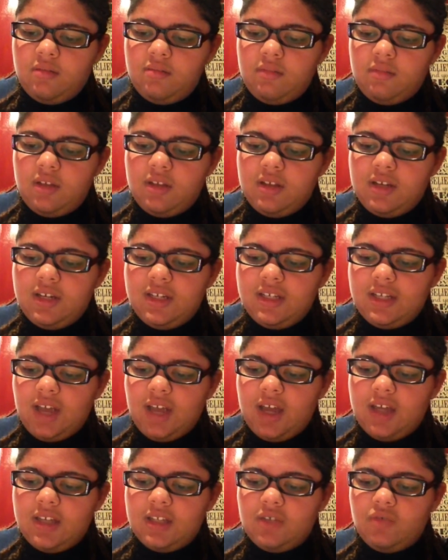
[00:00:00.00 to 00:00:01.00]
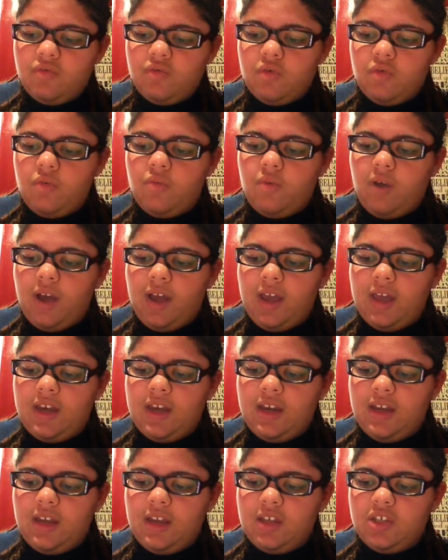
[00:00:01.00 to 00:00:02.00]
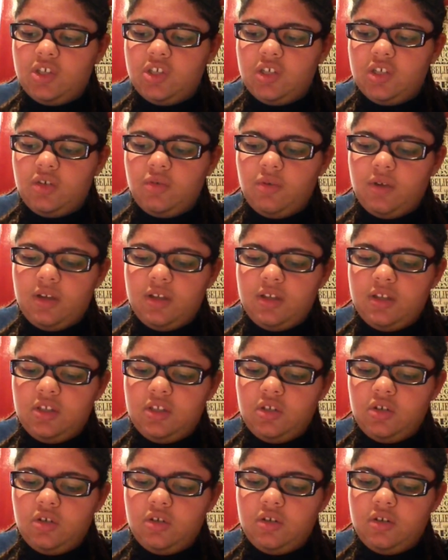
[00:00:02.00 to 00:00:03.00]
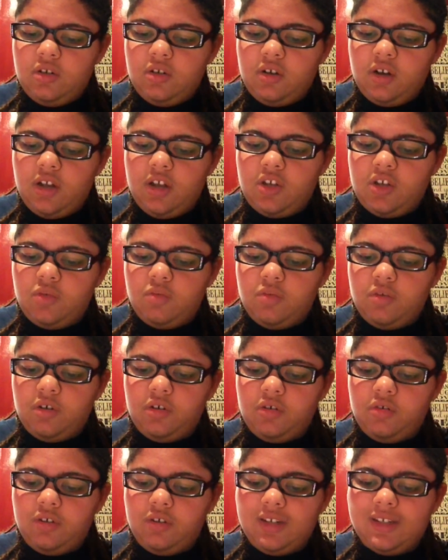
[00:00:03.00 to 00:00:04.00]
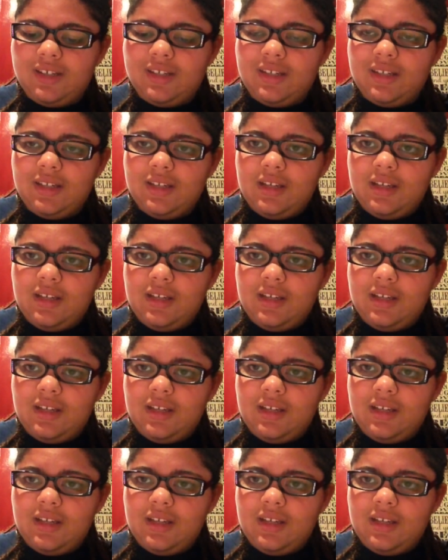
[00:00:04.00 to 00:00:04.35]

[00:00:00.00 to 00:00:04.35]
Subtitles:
Melody's eyes grew wide as she quickly turned her head toward Chris.